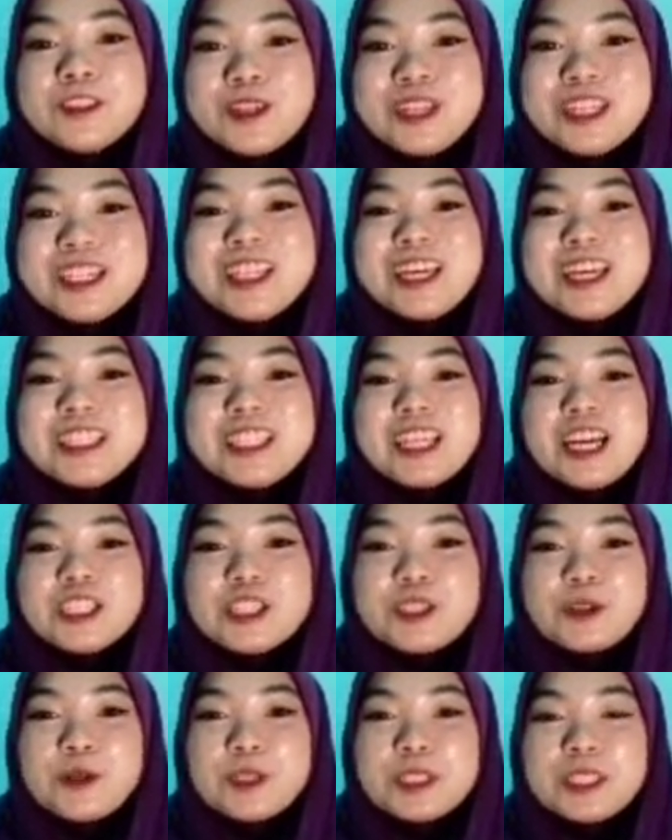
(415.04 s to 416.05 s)
three data
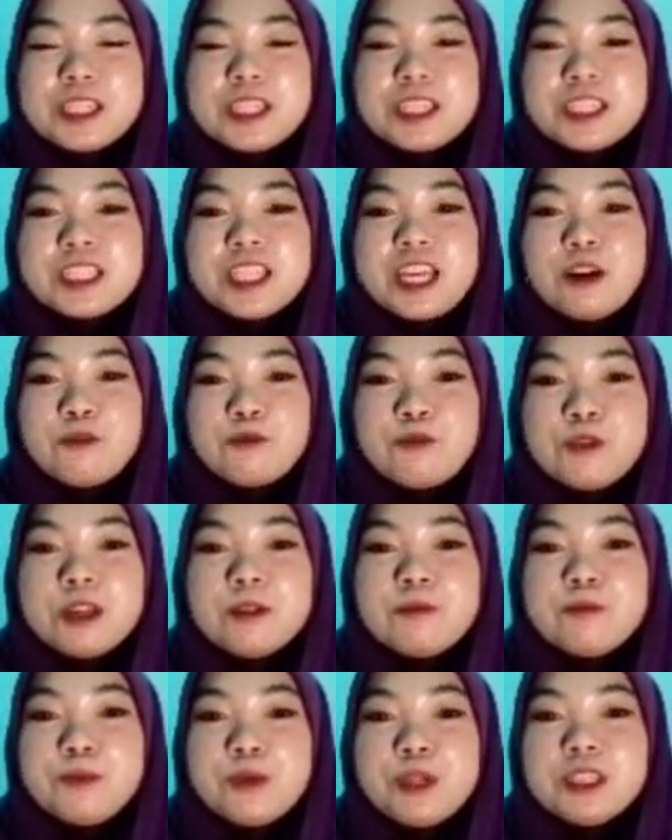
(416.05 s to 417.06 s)
sources that
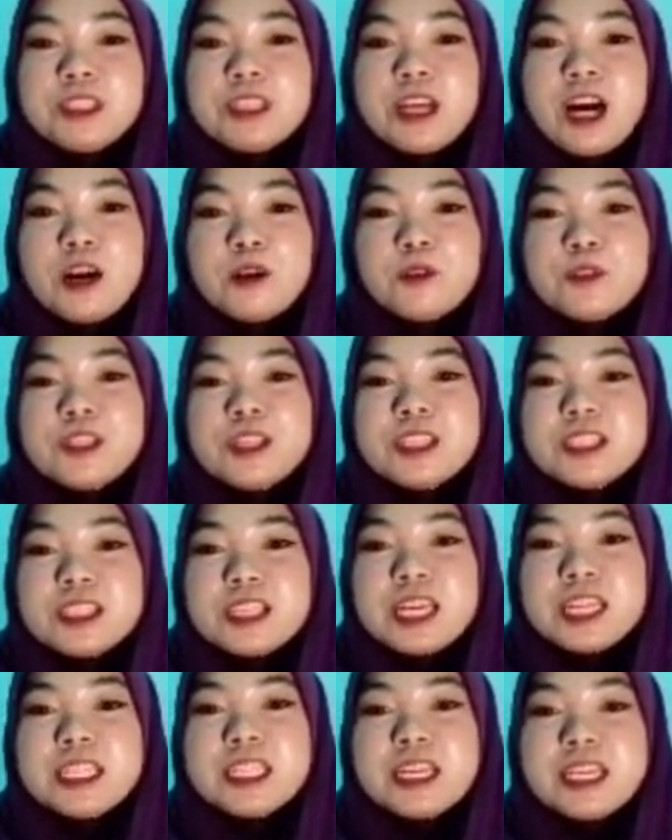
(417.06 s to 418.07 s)
we bring out the
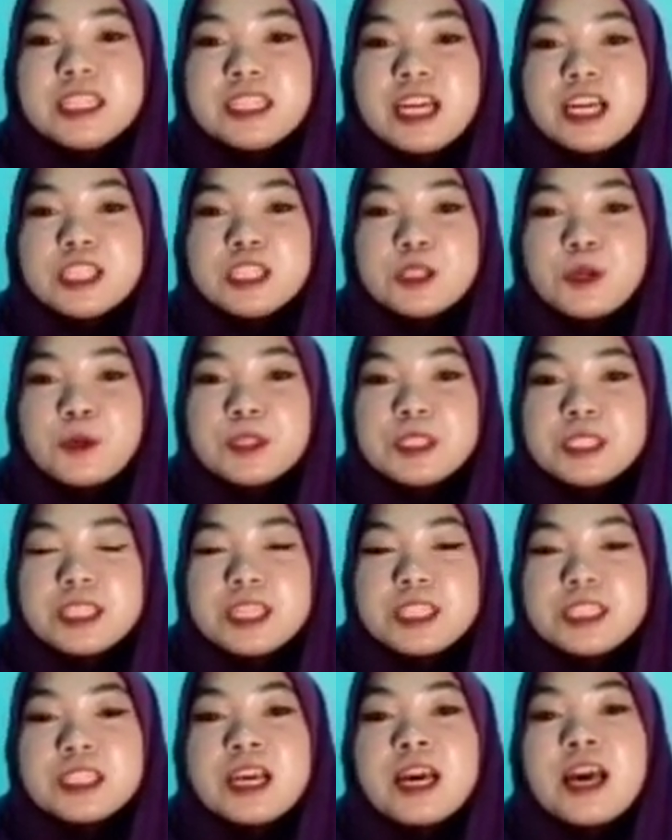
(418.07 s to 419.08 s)
same data
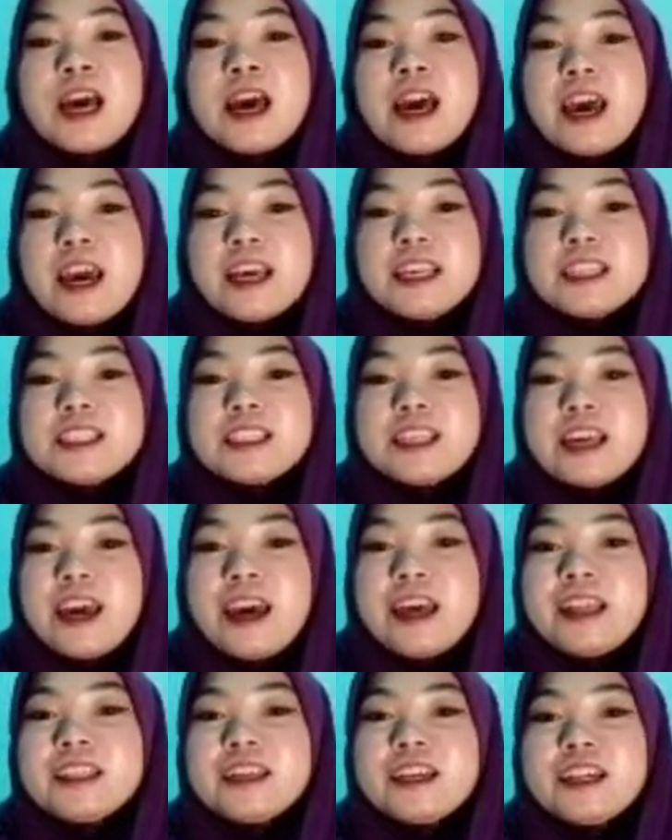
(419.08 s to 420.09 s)
sources as
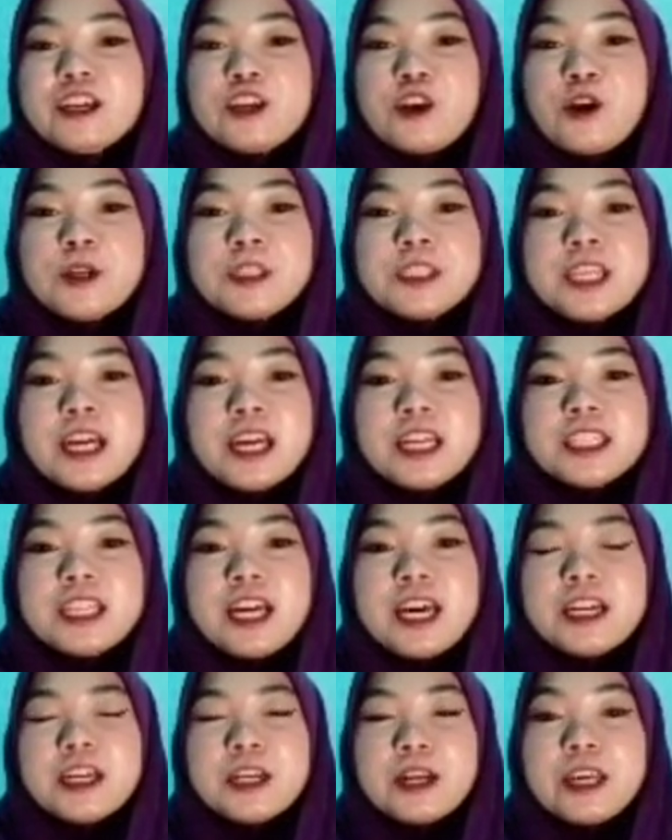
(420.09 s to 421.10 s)
at a contact
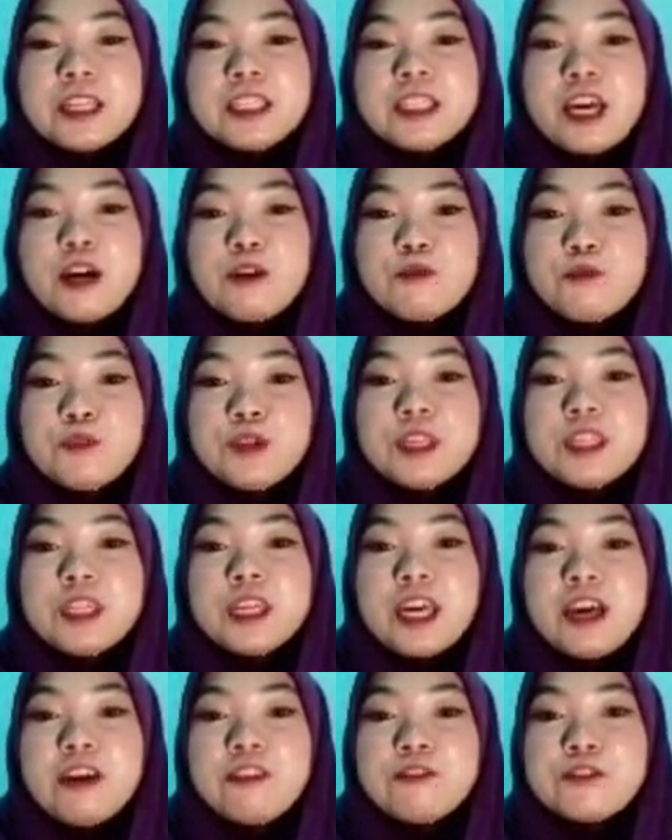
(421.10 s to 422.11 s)
diagram that we
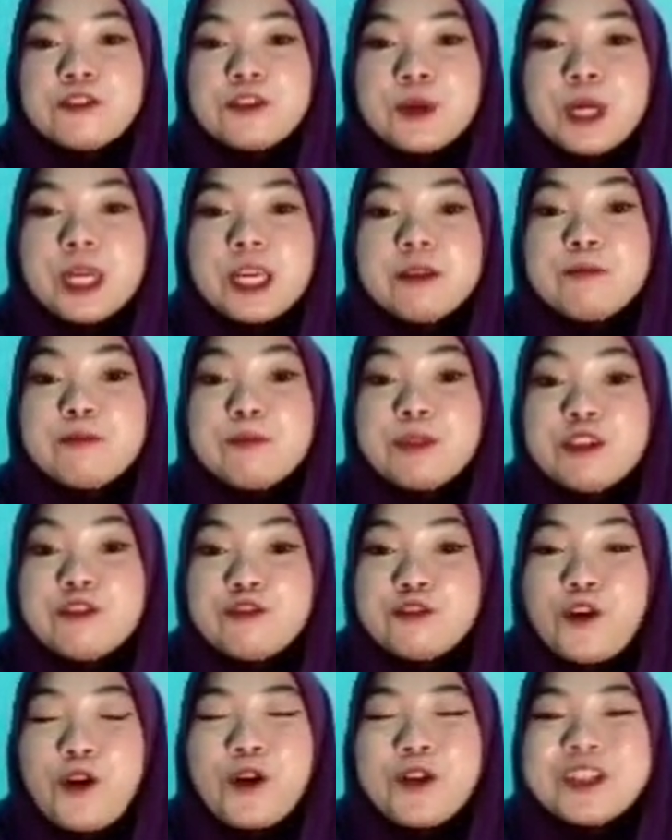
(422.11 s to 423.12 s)
have created
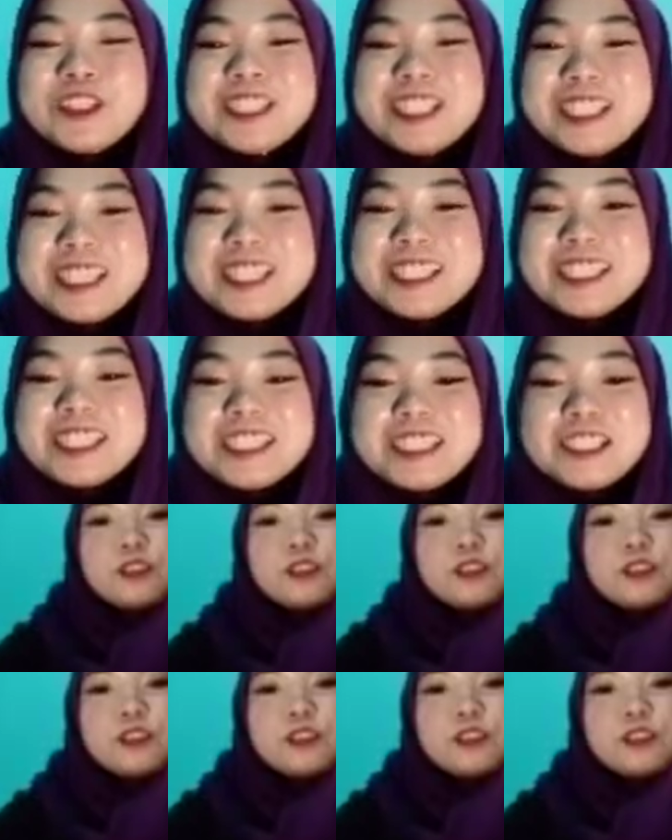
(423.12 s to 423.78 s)
before this.